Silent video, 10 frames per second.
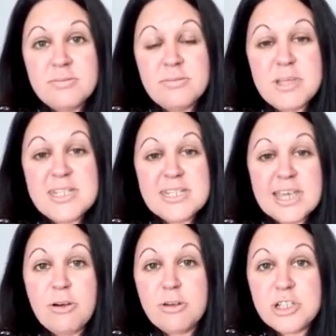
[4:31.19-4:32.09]
missing
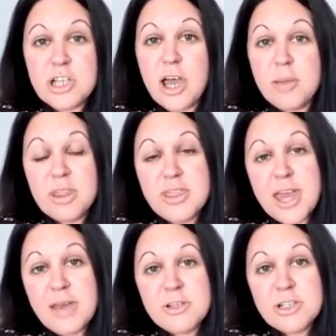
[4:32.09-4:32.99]
out on time with
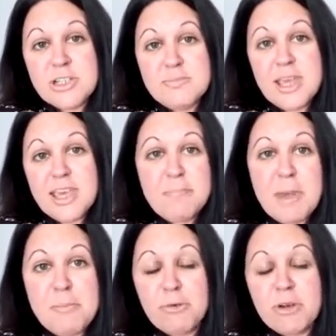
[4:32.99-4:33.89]
them and just making
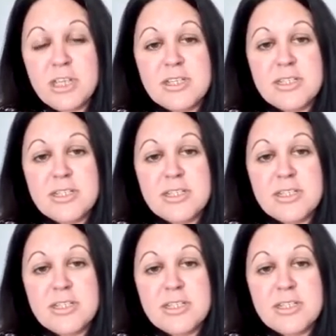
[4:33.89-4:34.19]
memories.